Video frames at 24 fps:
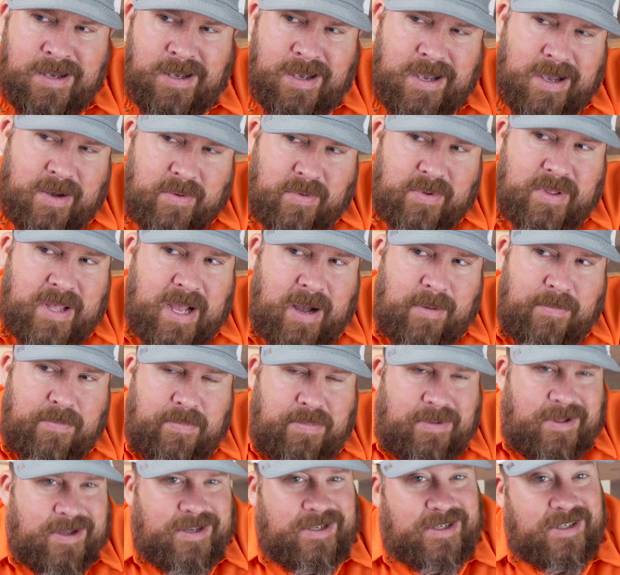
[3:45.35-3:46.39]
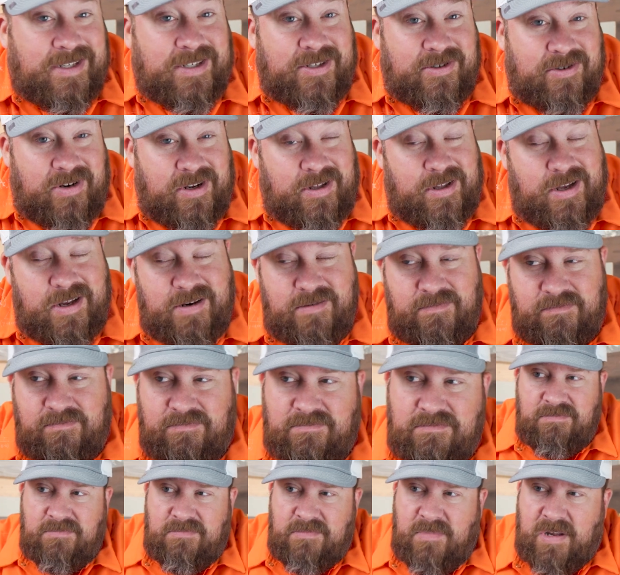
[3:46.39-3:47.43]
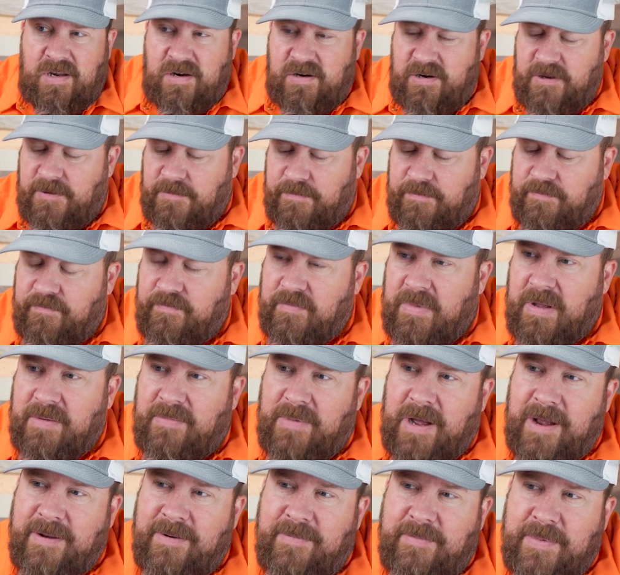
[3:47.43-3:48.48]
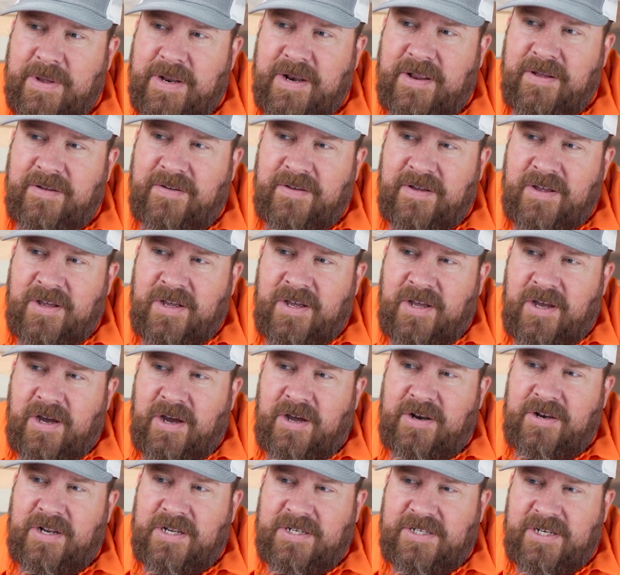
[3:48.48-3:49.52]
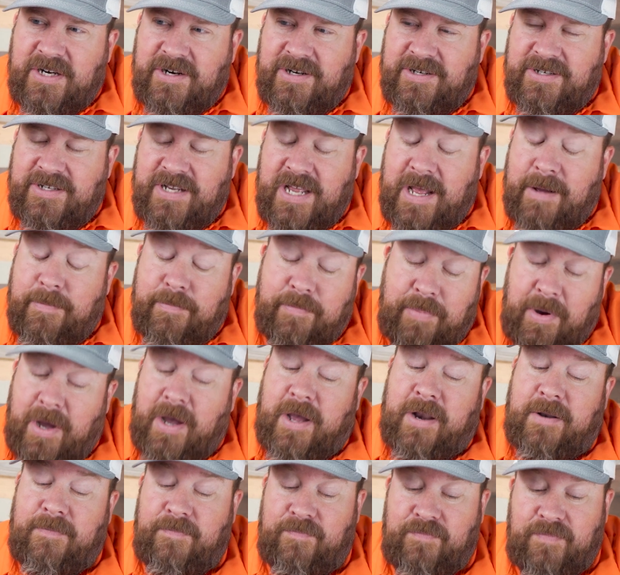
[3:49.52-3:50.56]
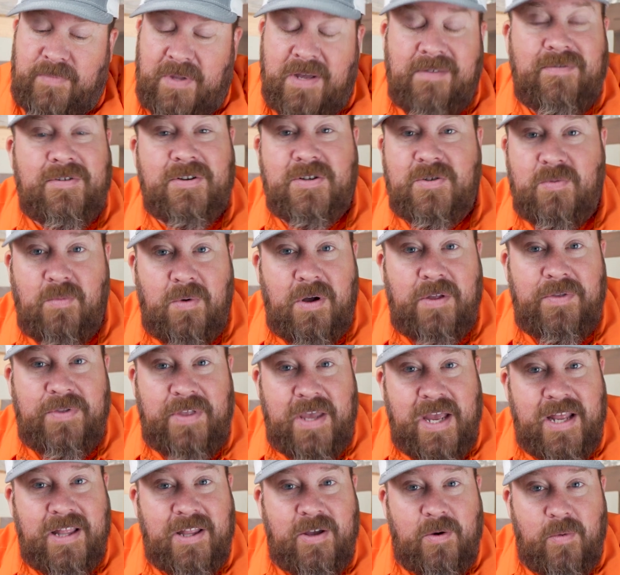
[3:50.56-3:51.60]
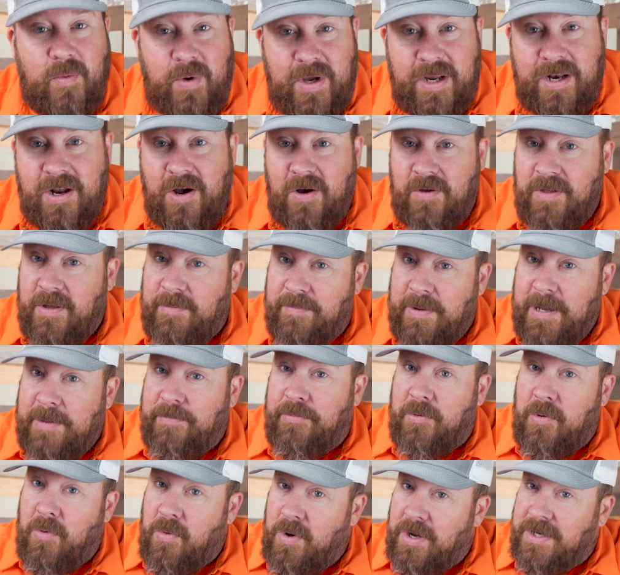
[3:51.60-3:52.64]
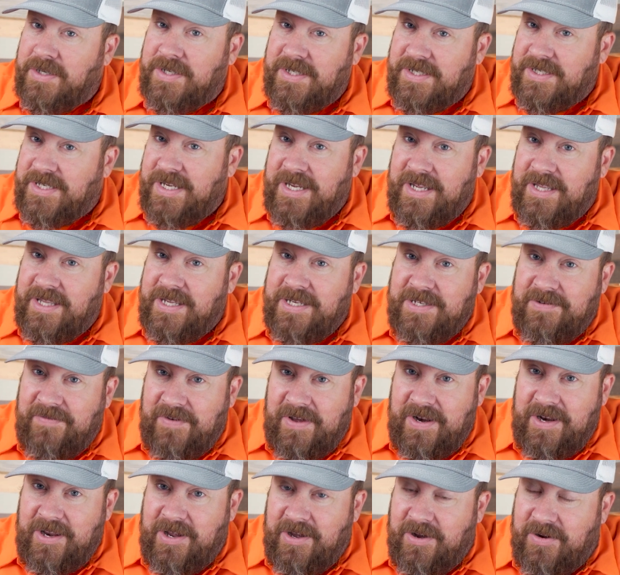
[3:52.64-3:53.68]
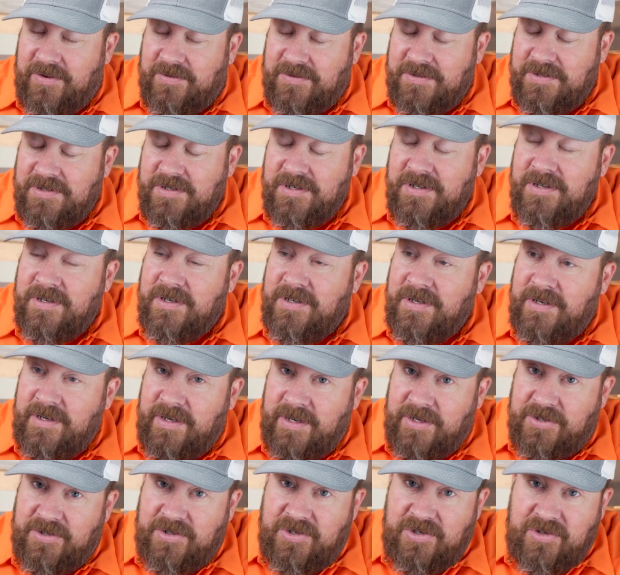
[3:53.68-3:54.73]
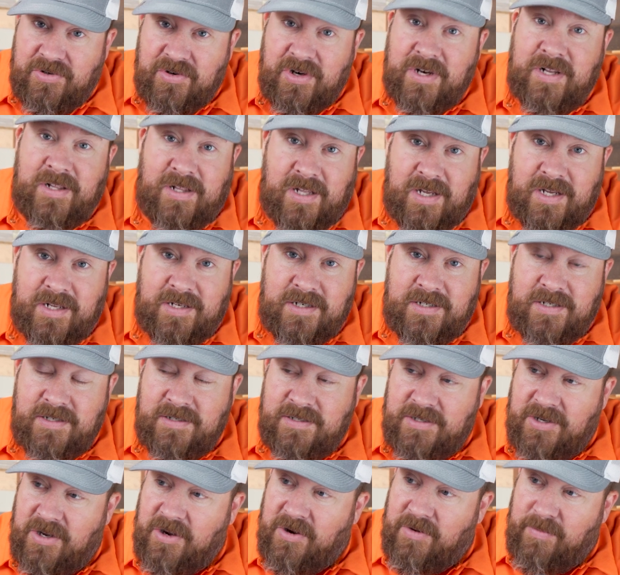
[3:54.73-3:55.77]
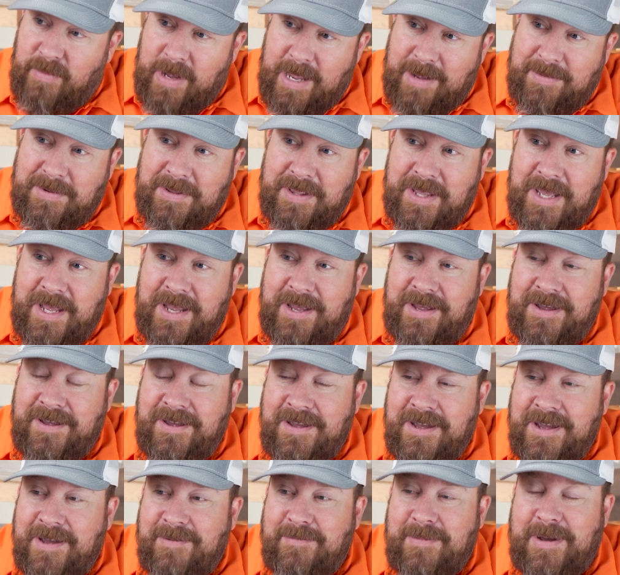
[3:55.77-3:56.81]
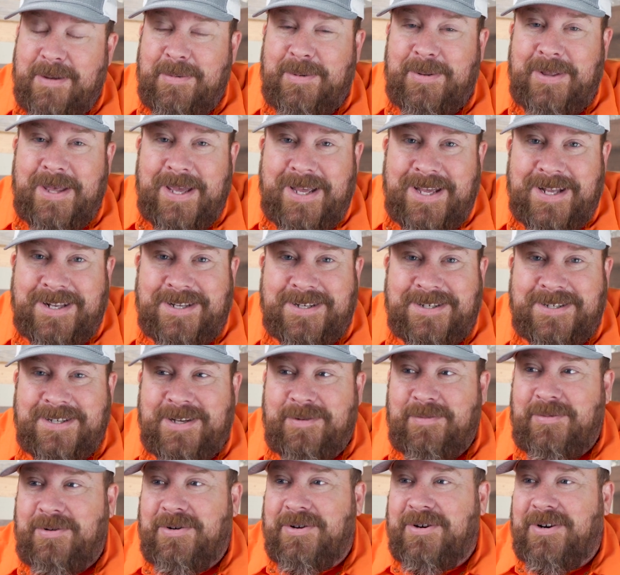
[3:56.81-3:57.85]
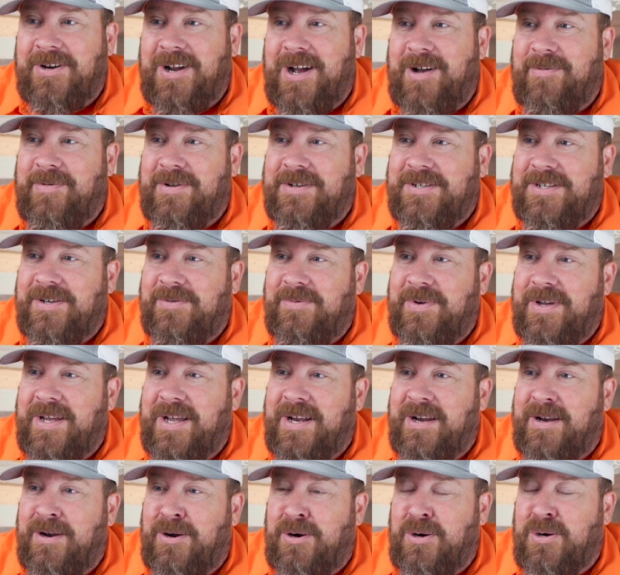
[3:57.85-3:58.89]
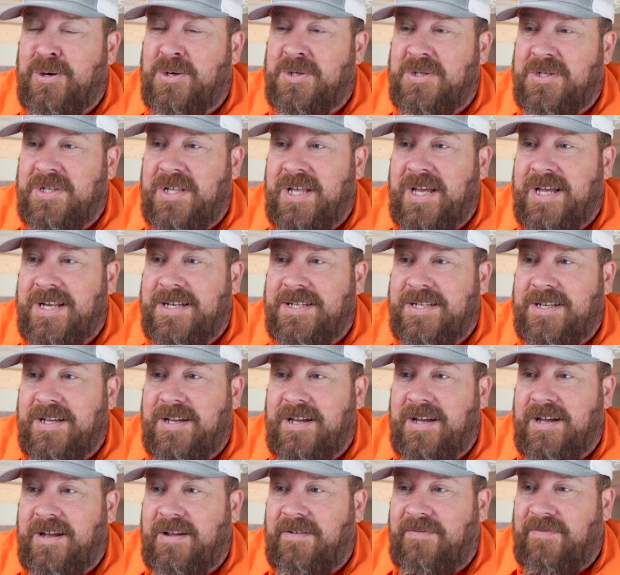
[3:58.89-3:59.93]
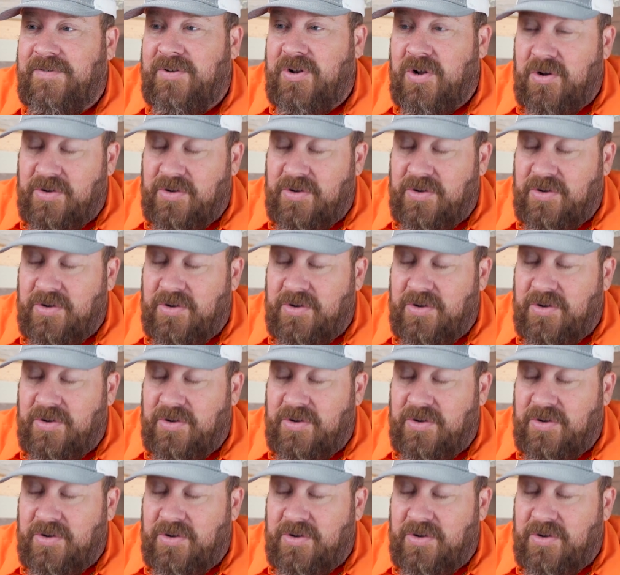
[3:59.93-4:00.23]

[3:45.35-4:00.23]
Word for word: uh, without placing the string line? I don't know. That might have been a unnecessary step. But if there's one thing that we know that people want to see in these videos, it's string lines. So maybe they maybe they get the similar comments that we get in ours that uh, if you